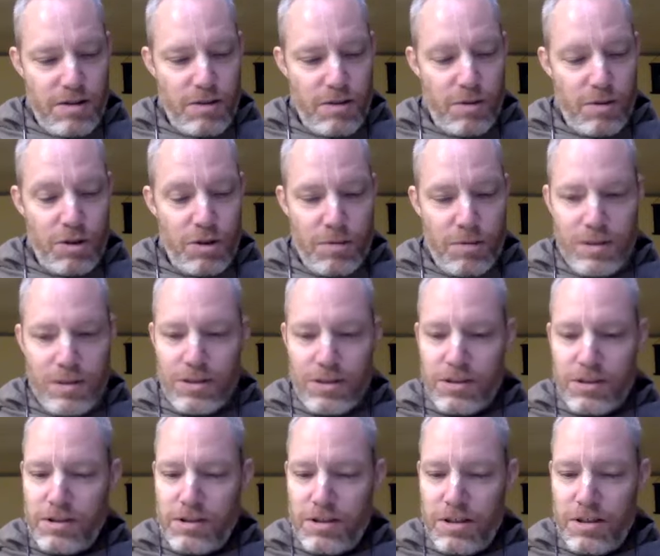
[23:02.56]
ear
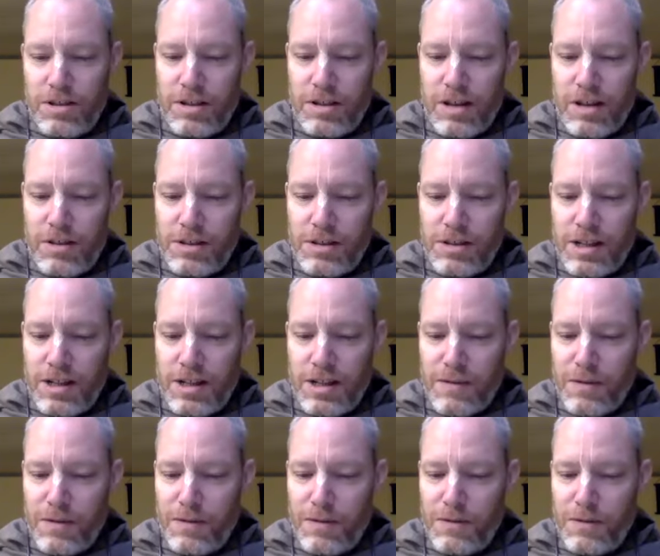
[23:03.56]
ornaments,
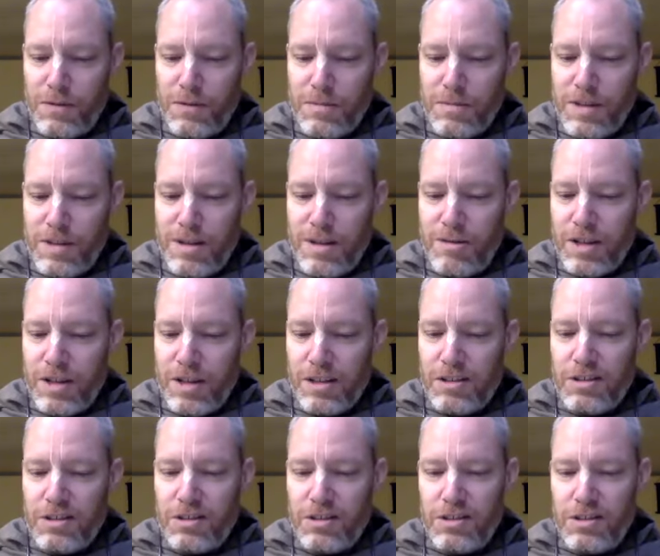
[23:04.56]
and how is that different
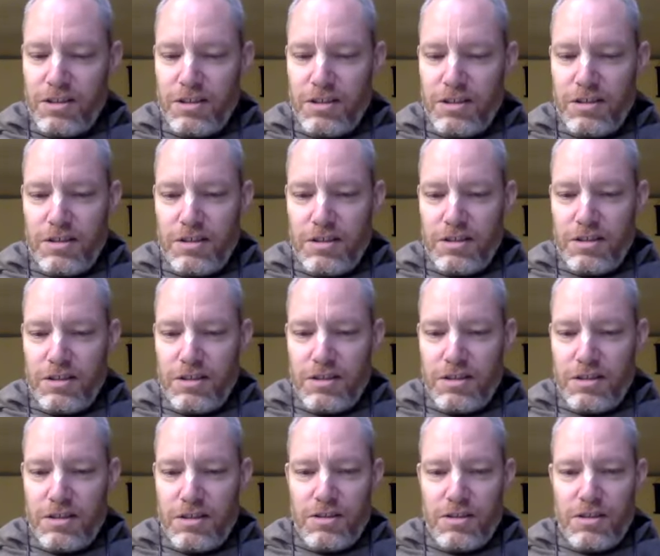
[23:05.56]
from
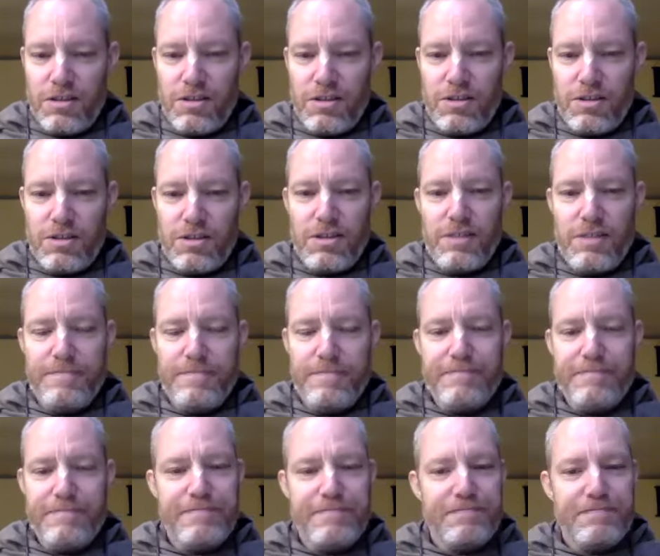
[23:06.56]
earrings? So
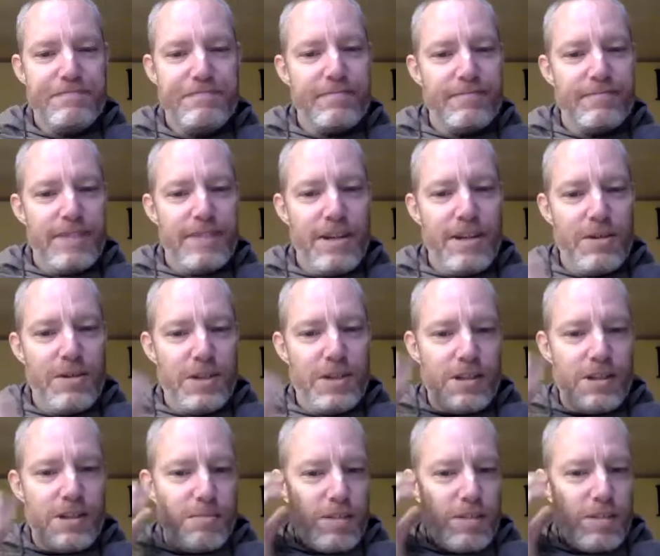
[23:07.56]
there's the
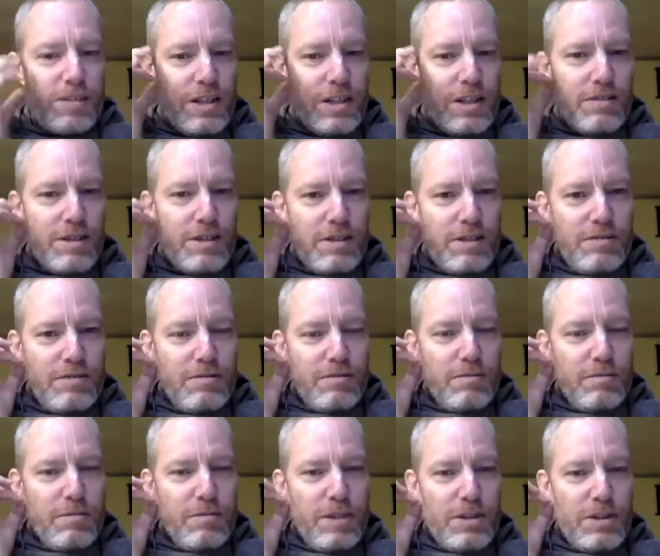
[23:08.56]
earrings themselves
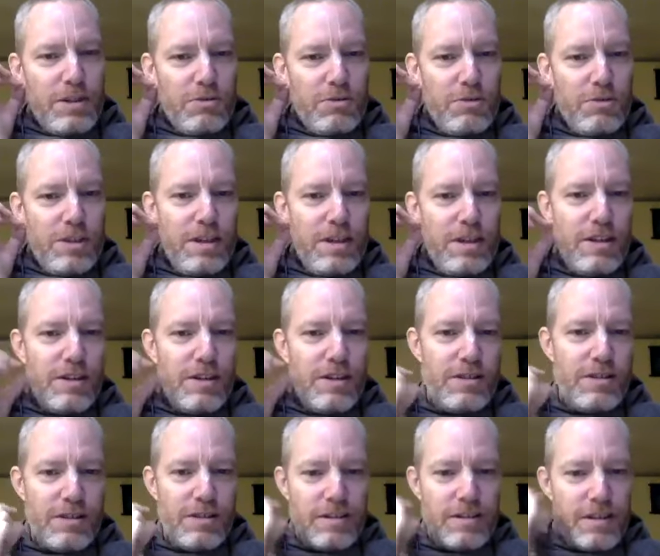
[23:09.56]
that are pierced through
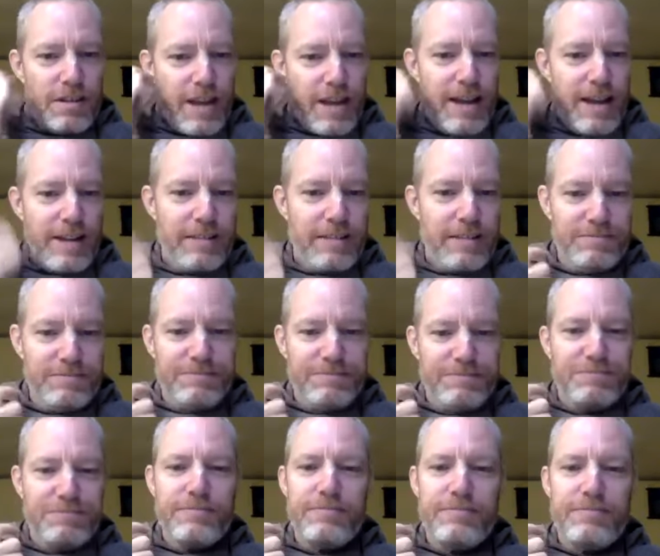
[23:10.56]
the ear and
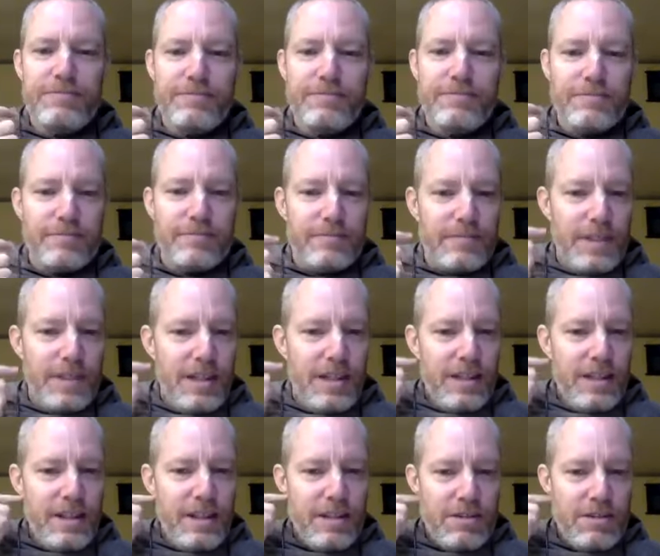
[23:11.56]
hang.
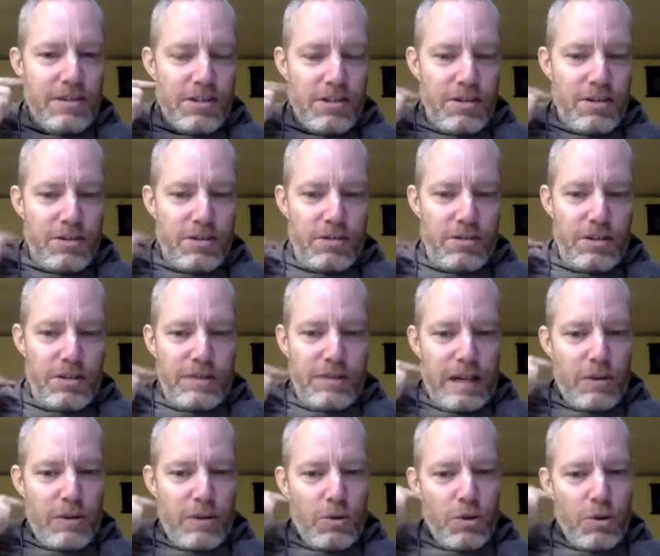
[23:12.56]
And then there's also these
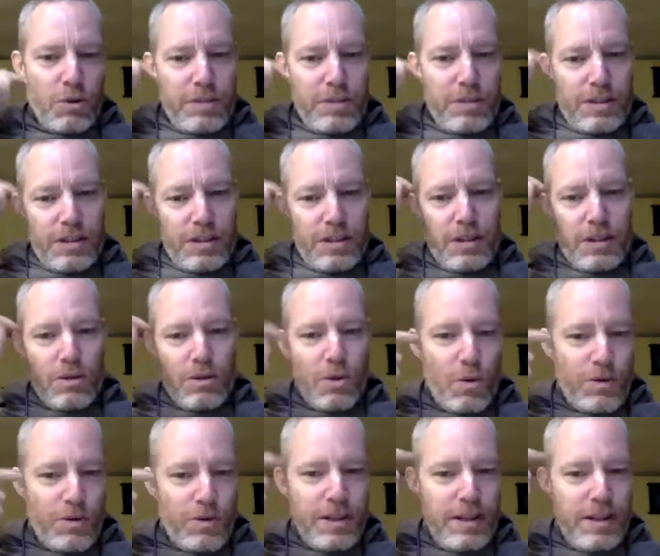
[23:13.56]
flower ornaments that go
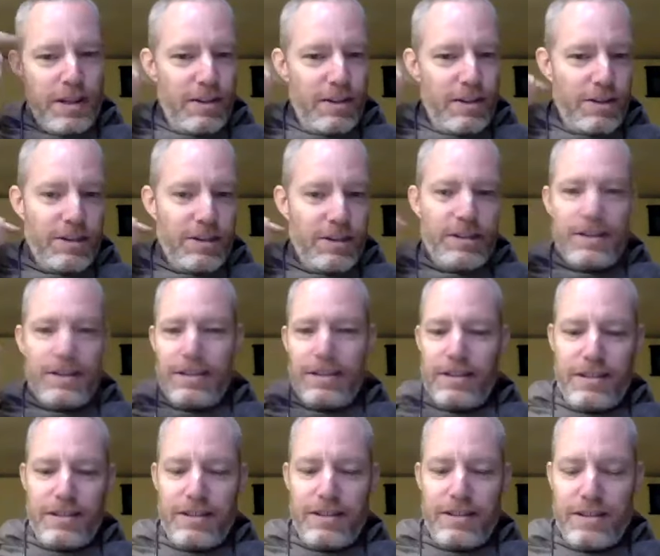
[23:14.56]
over the ear,
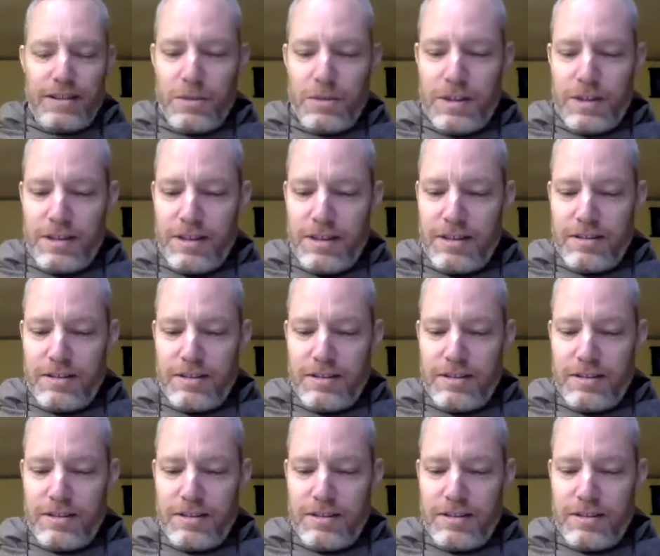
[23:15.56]
whatnot.